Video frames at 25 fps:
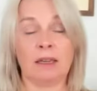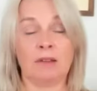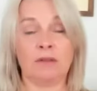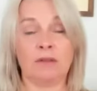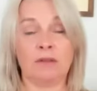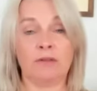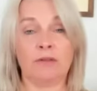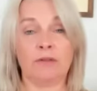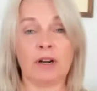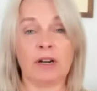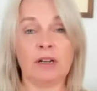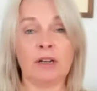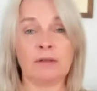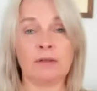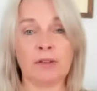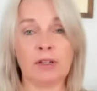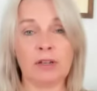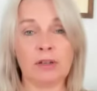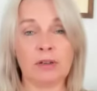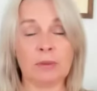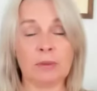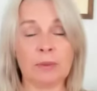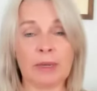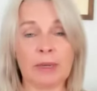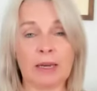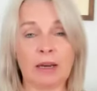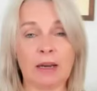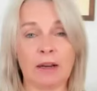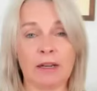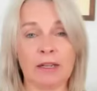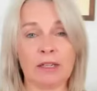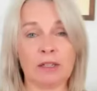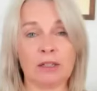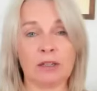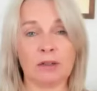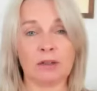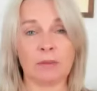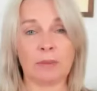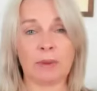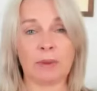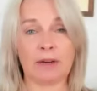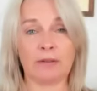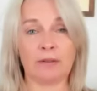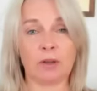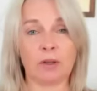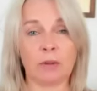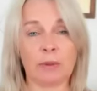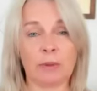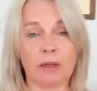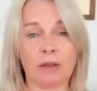in front of you, behind you,
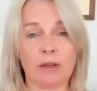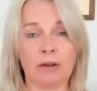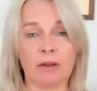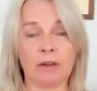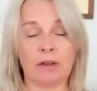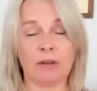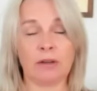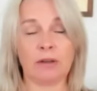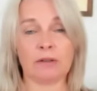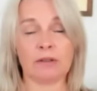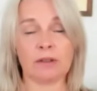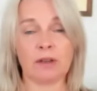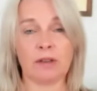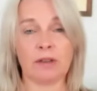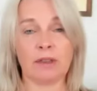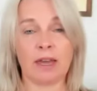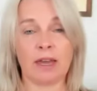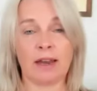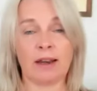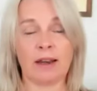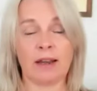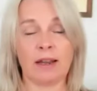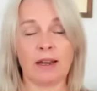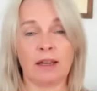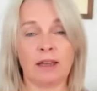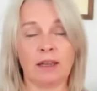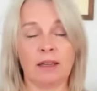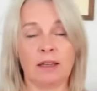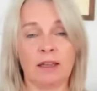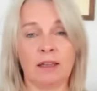above you, below you, so that